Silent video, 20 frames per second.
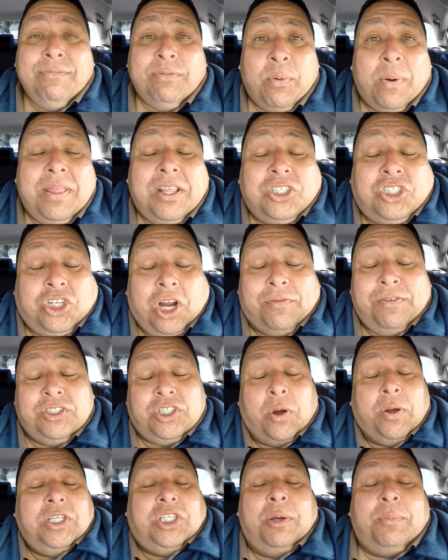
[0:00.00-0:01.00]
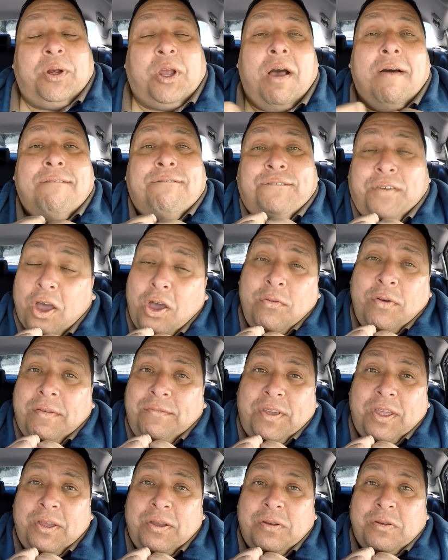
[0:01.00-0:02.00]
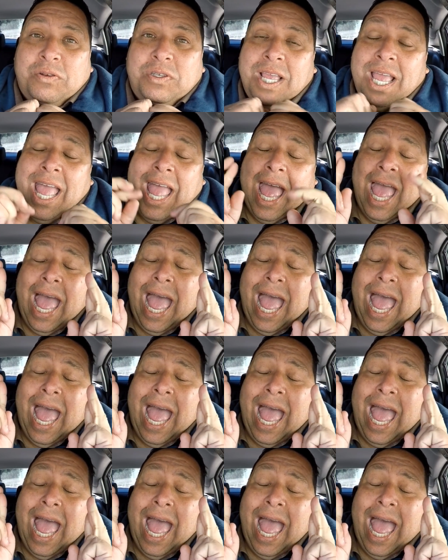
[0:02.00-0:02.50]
everyone, this is Joe with Joey Super Cool Food Reviews.